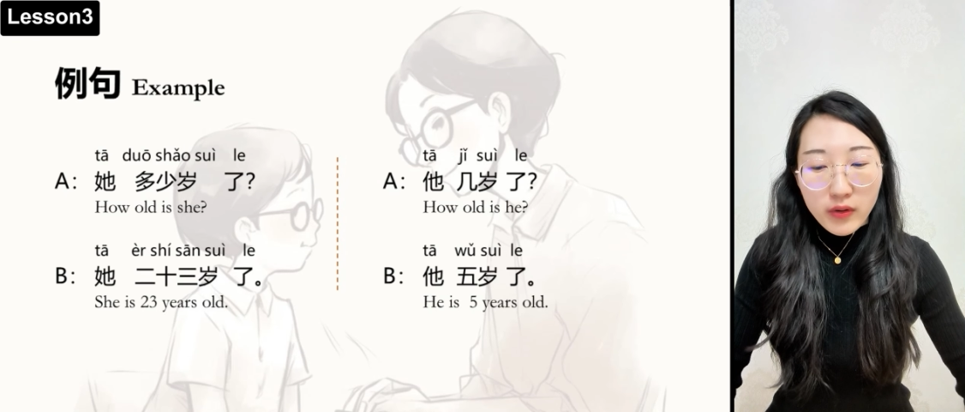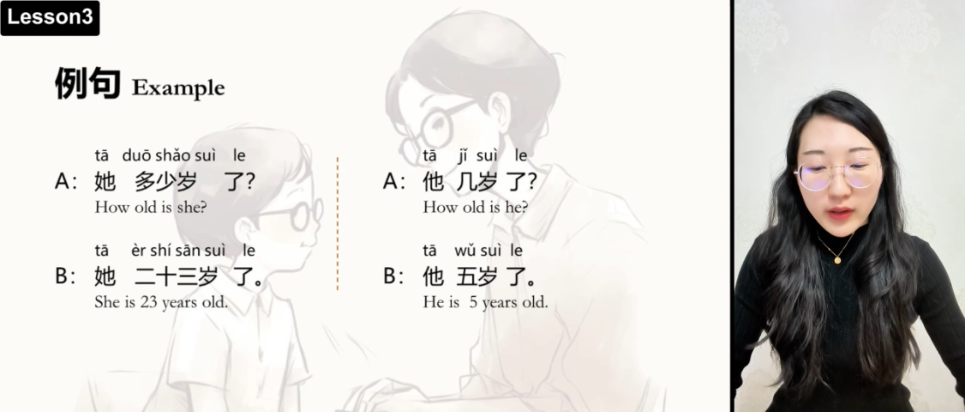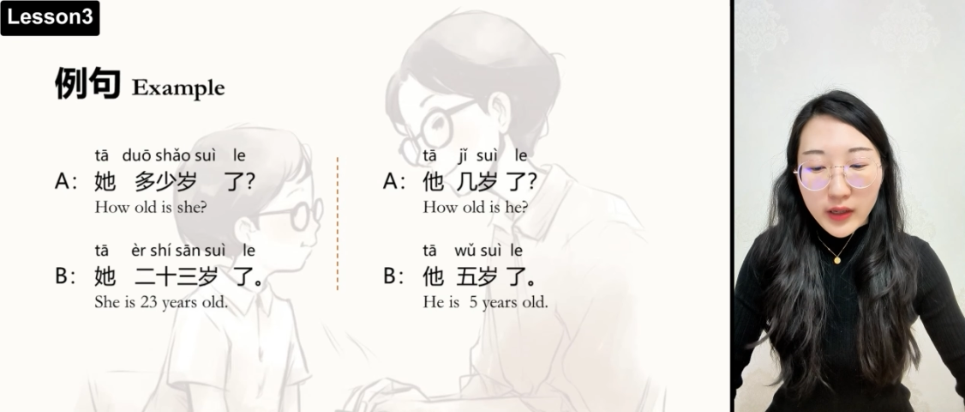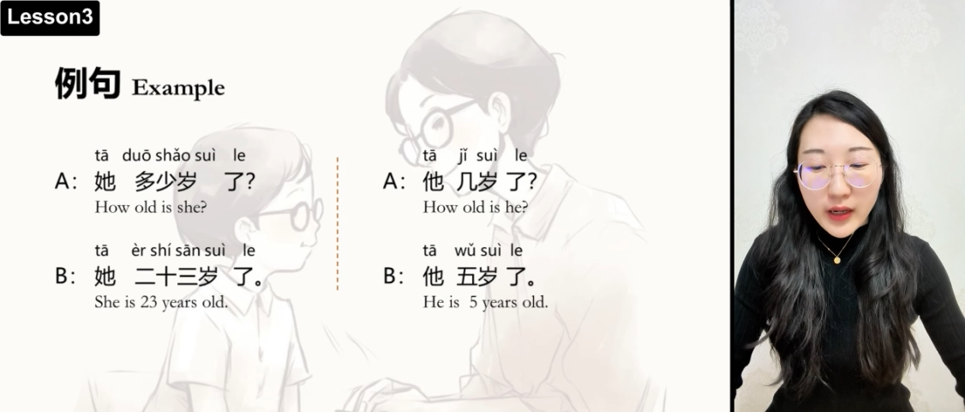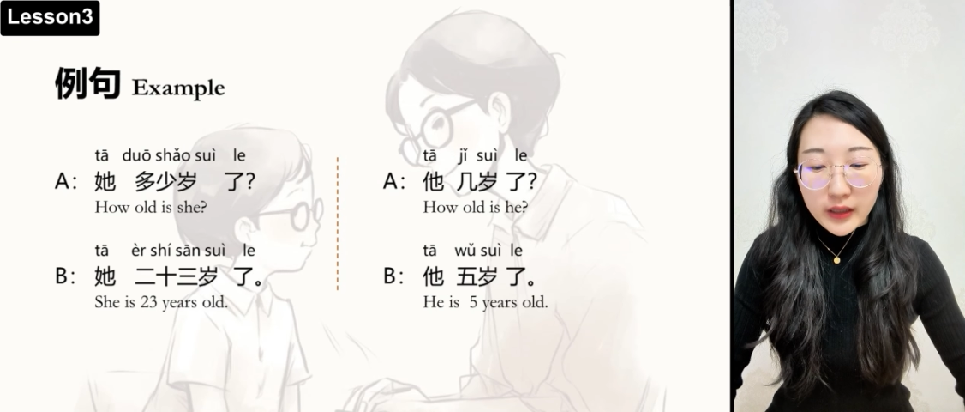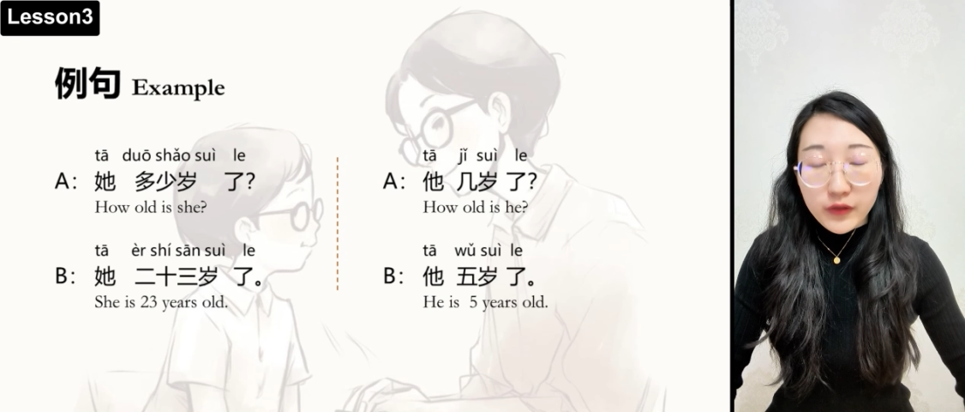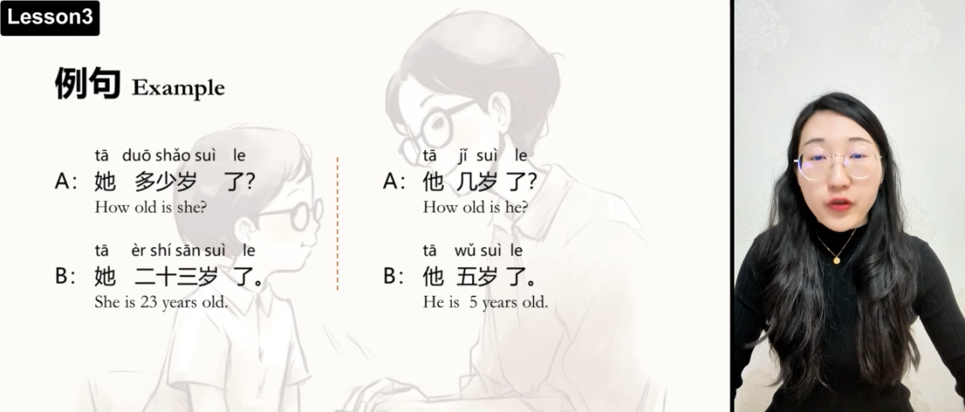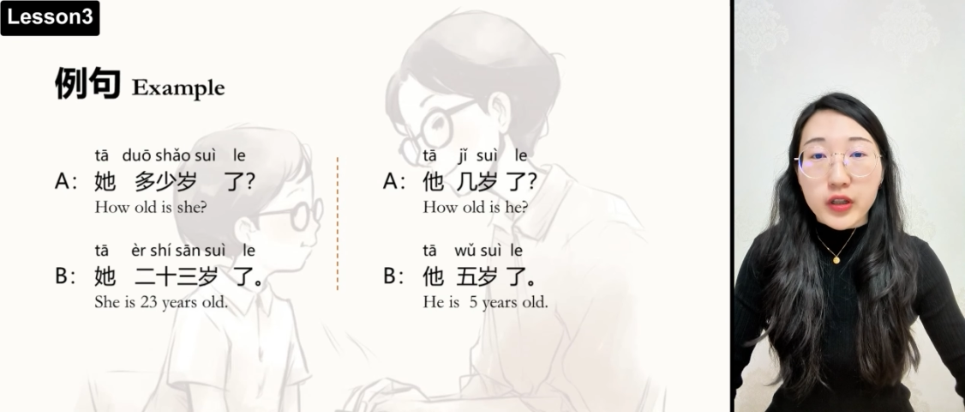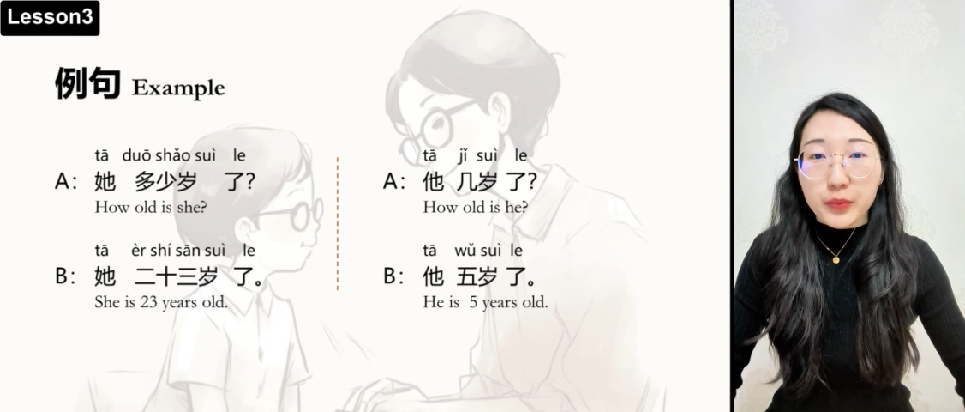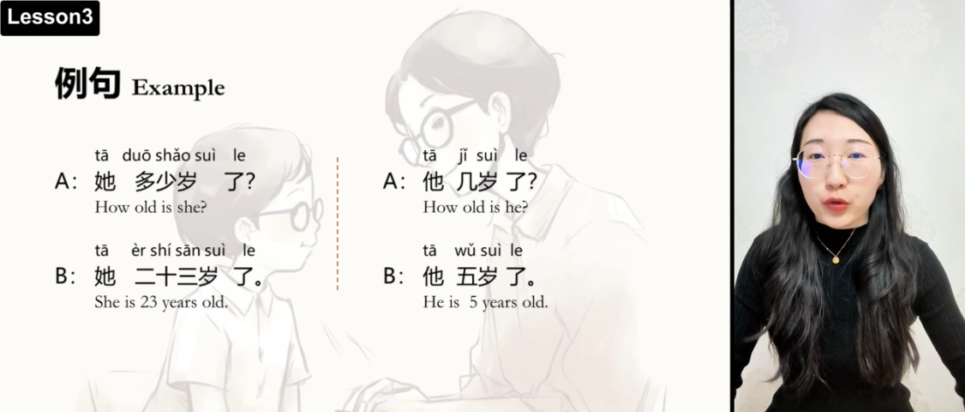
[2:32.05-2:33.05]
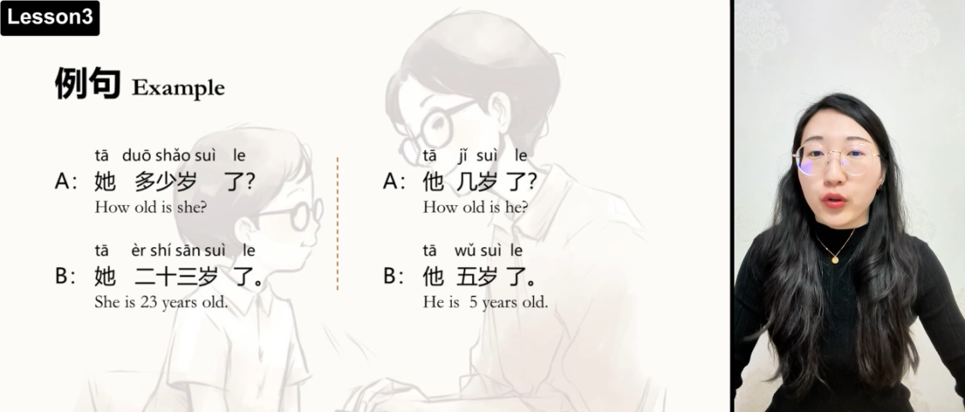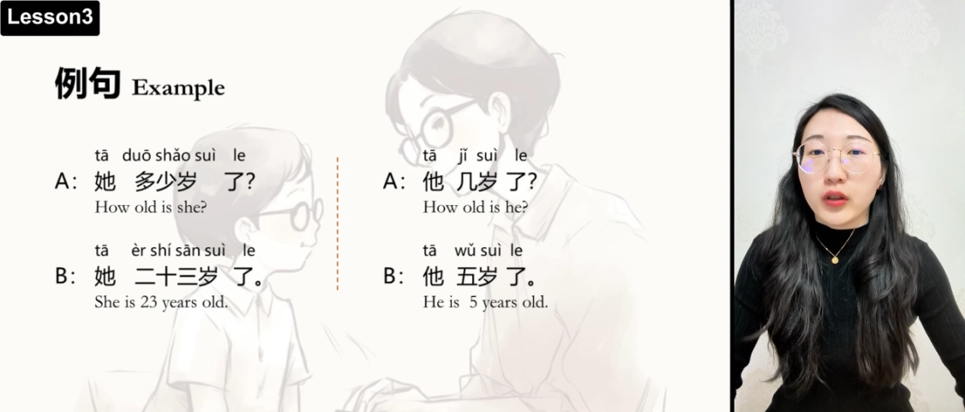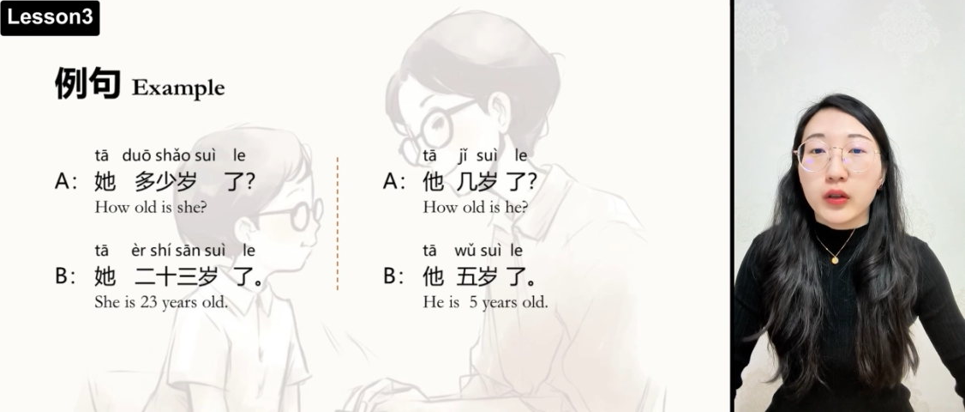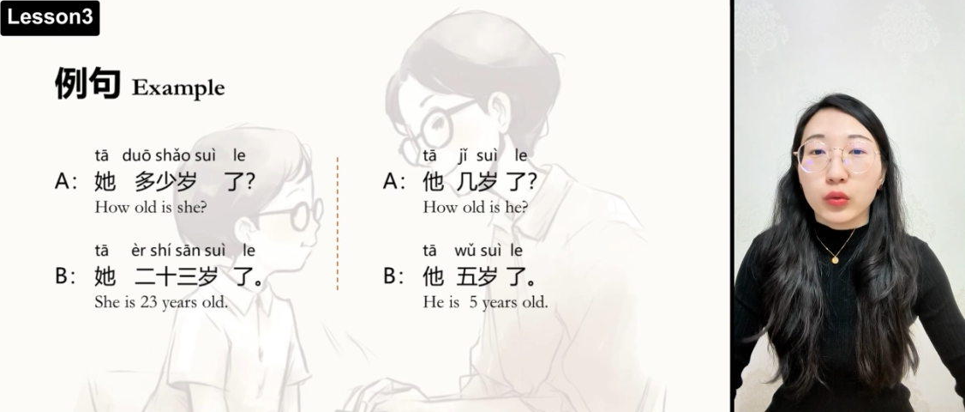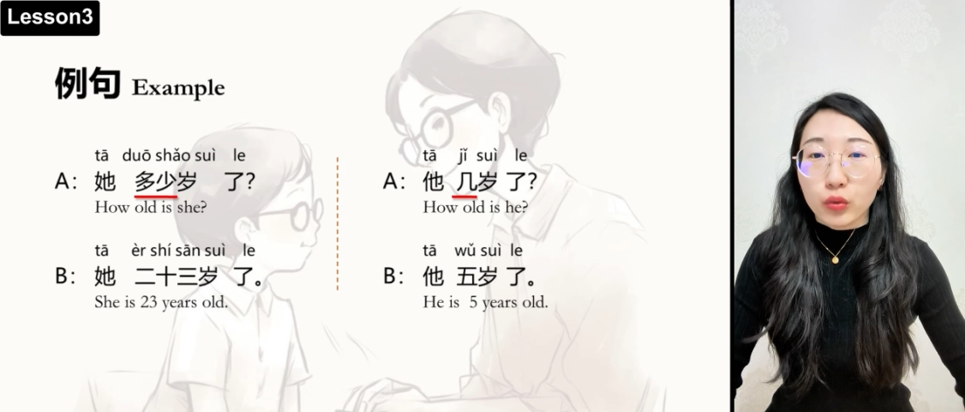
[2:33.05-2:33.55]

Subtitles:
the difference between